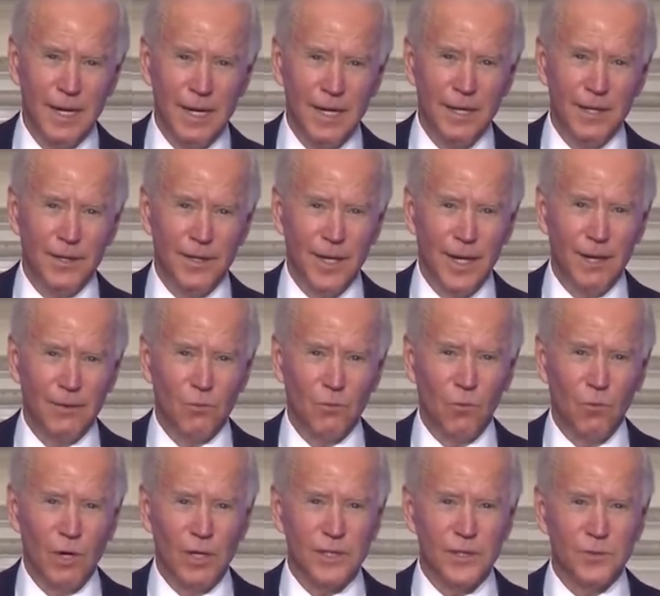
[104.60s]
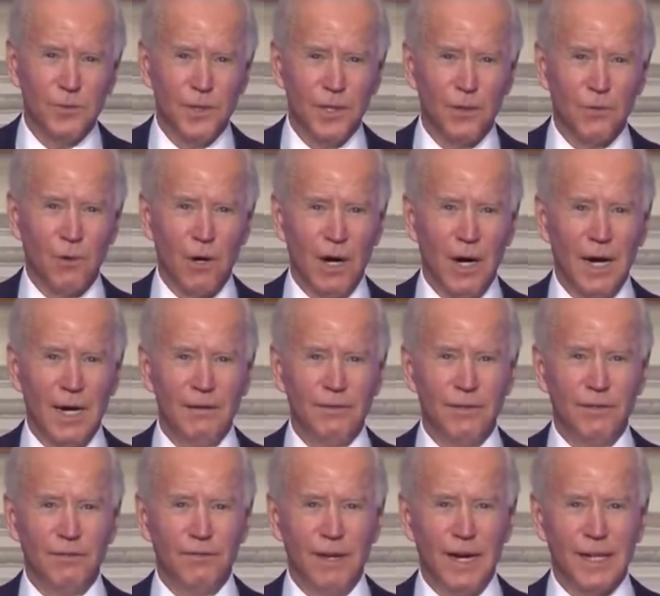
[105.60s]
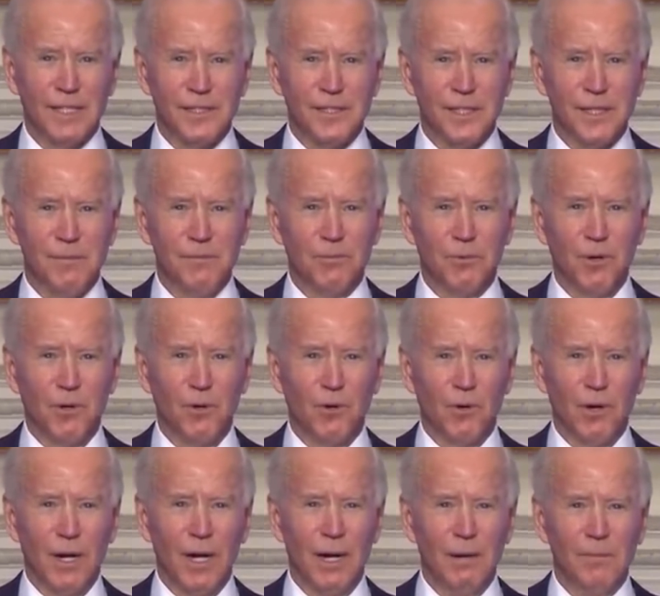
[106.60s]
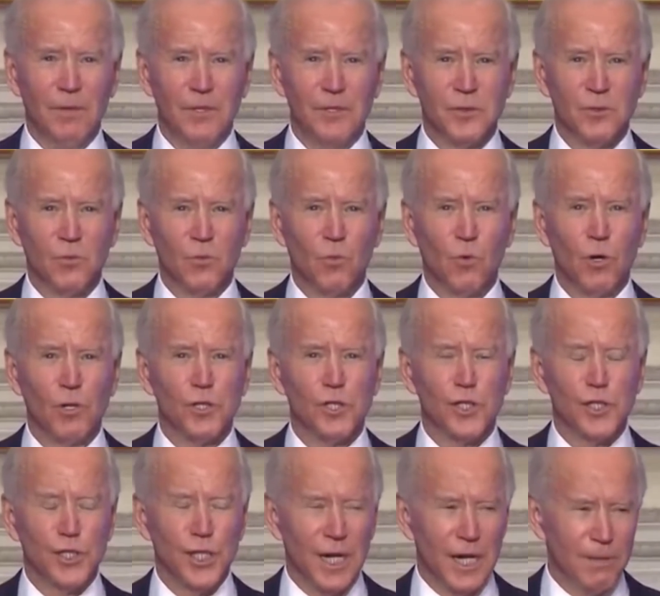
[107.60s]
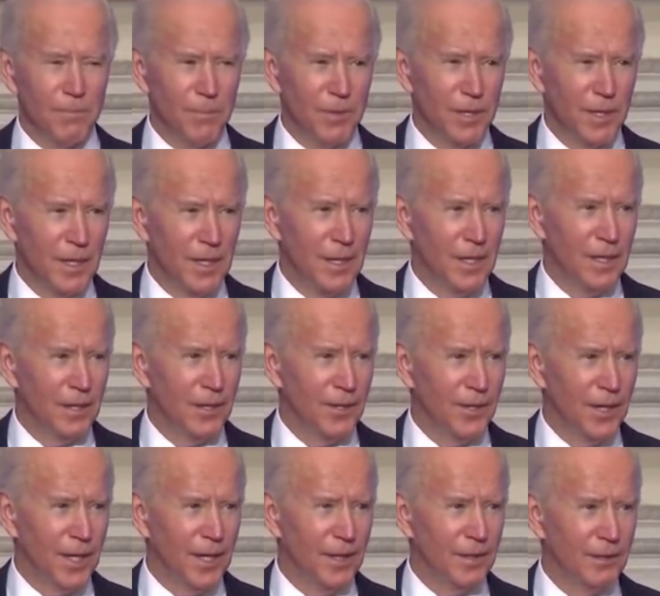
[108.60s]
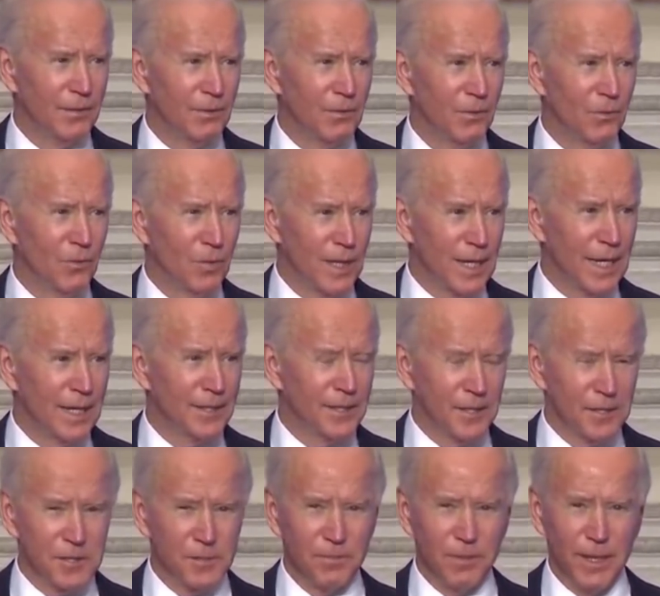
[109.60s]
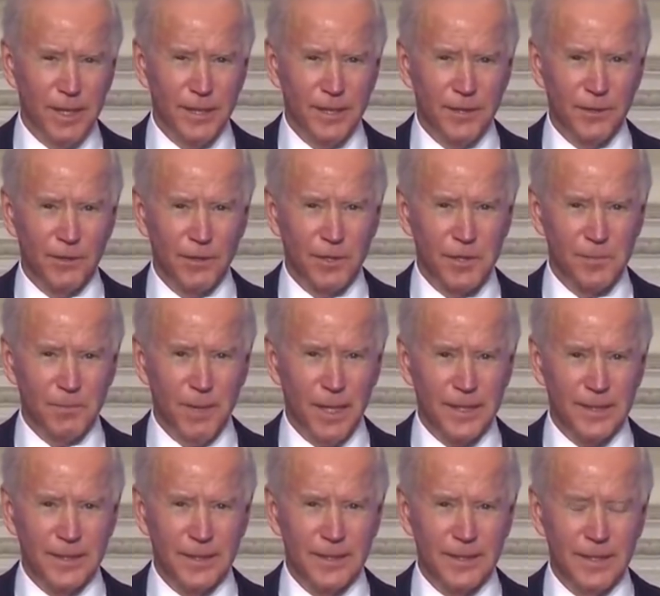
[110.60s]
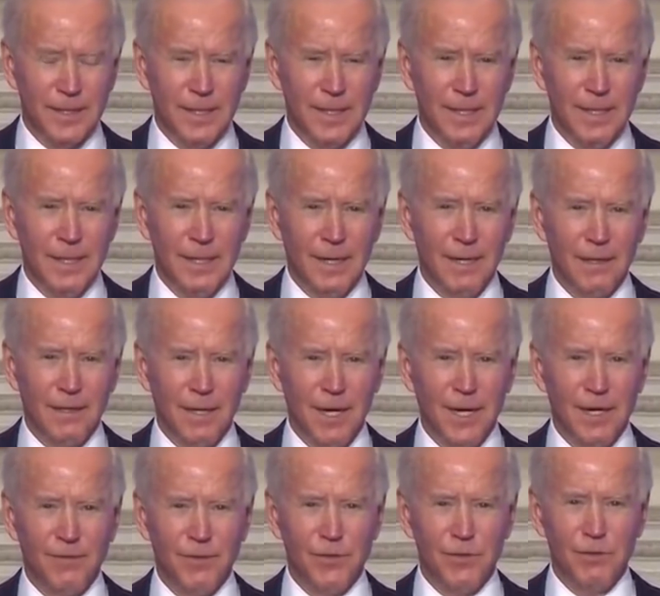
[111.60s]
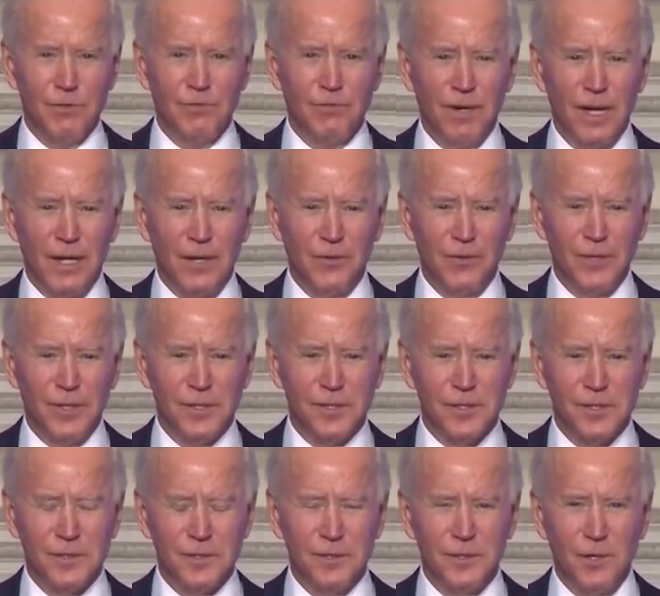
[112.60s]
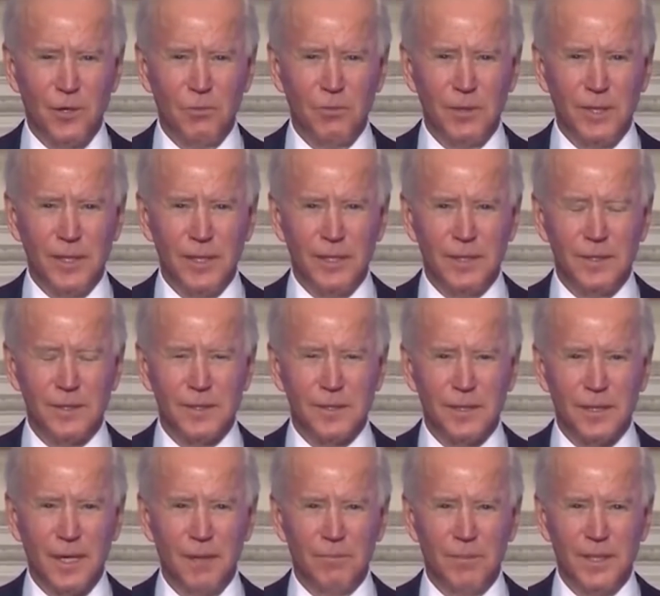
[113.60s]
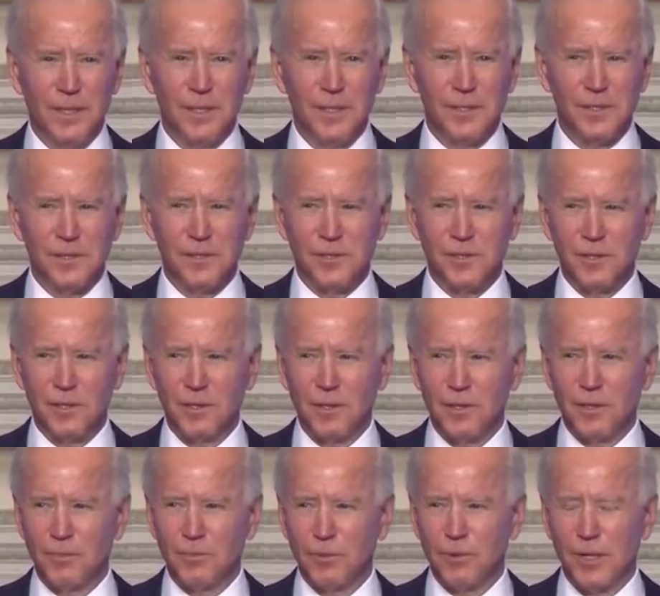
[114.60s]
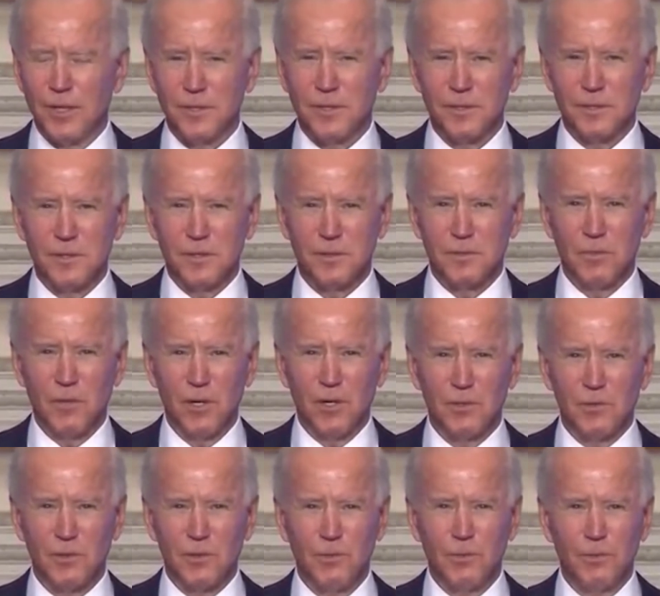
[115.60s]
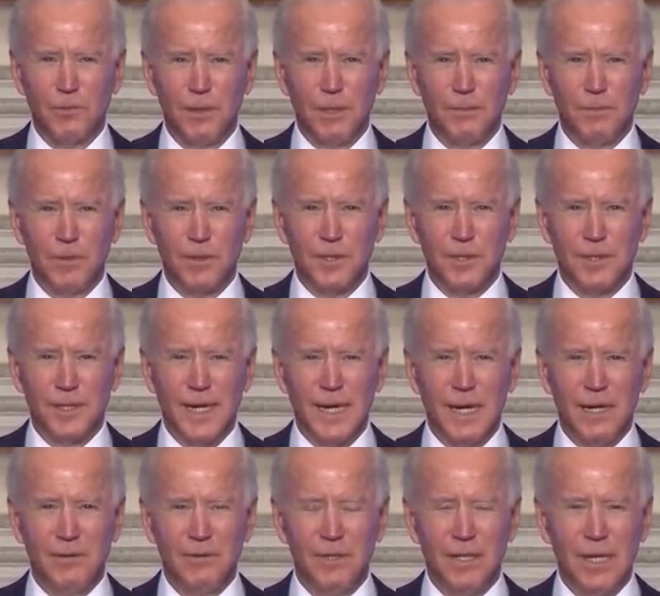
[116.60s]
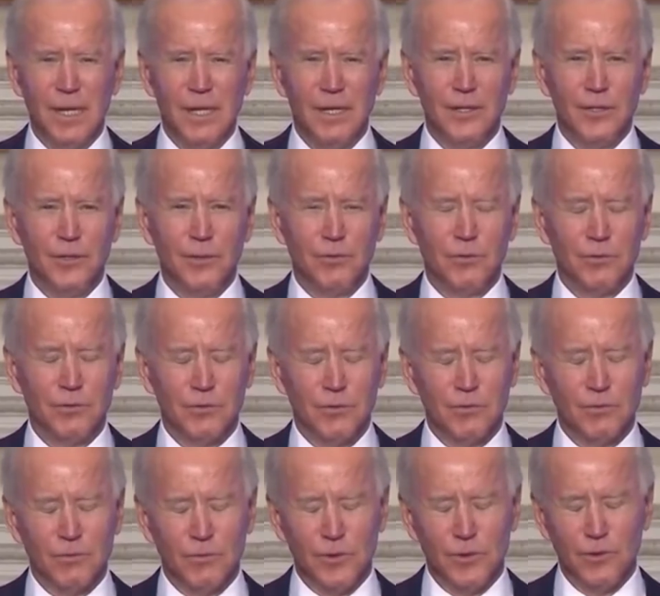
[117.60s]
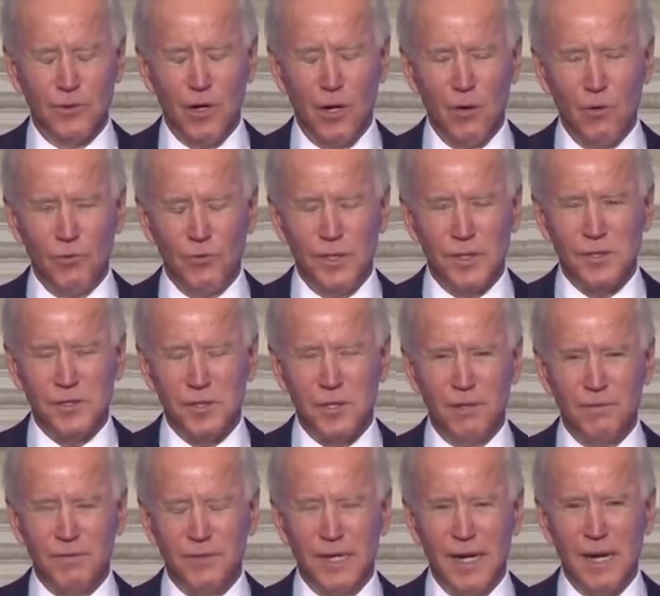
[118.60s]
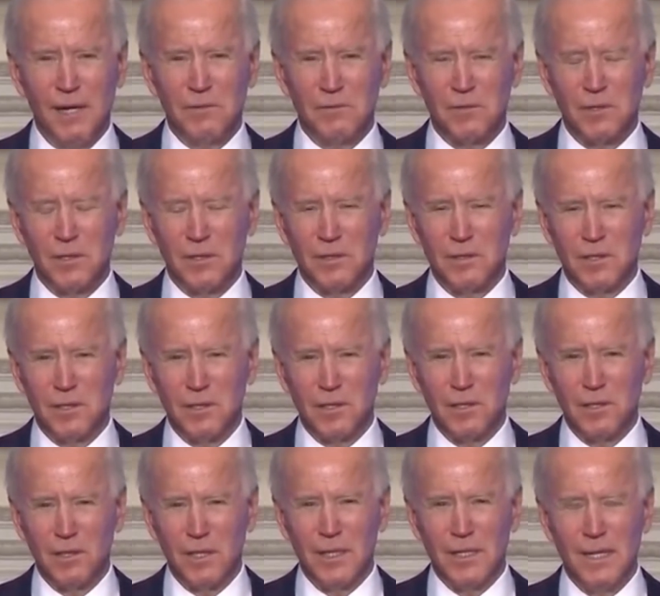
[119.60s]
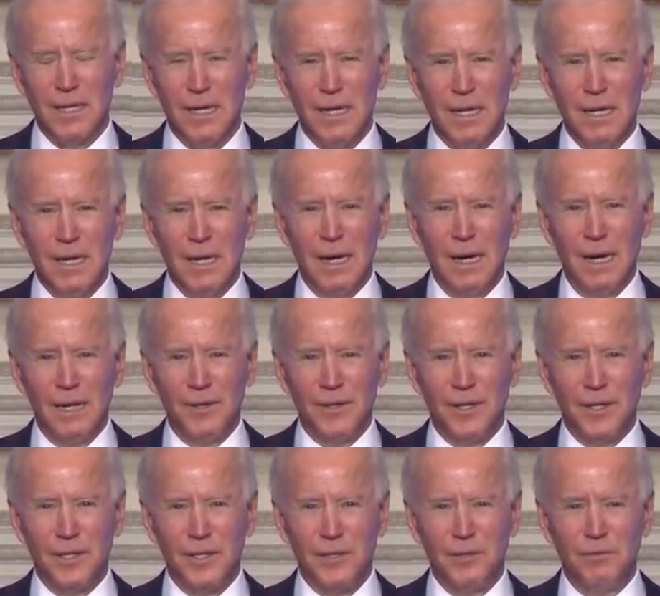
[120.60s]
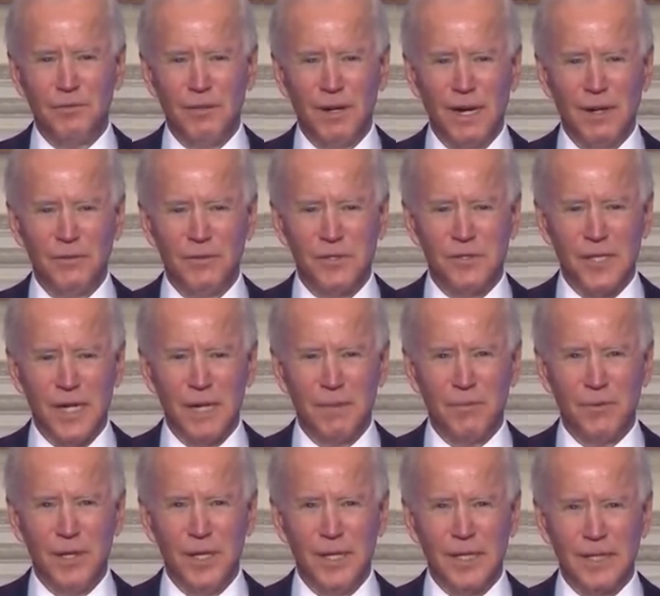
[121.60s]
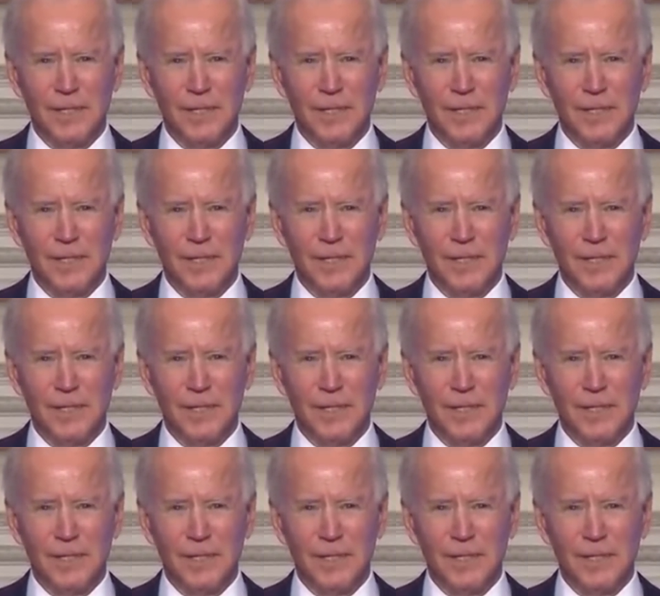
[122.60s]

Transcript: that once we arrived, the vaccine program is in worse shape than we anticipated or expected. A lot of you follow this, and nobody is, I mean this sincerely, the press is the smartest group of people in town. You hone this stuff down clearly. I think you found the same thing.